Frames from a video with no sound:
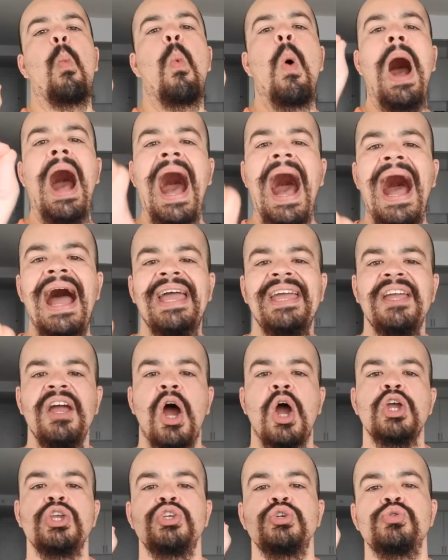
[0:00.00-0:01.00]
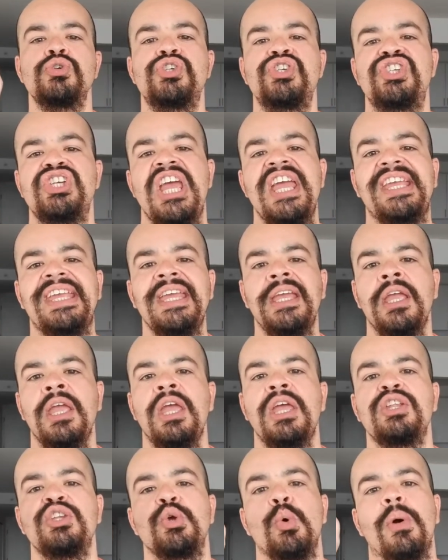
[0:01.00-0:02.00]
Why are you shaking
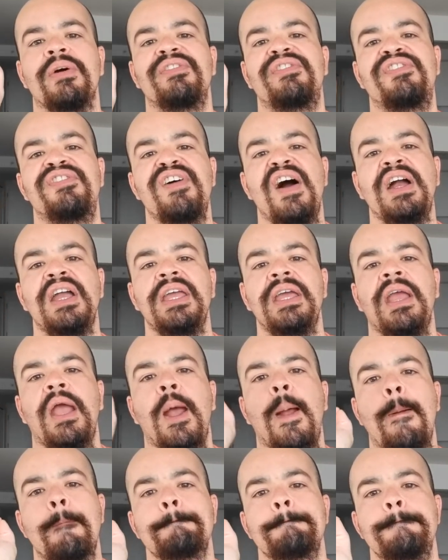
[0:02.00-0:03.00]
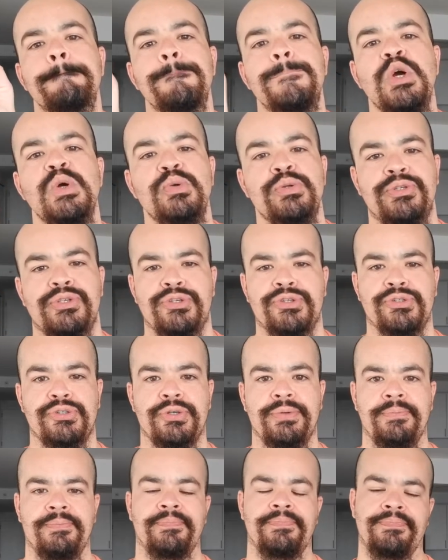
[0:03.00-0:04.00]
in your fucking boots?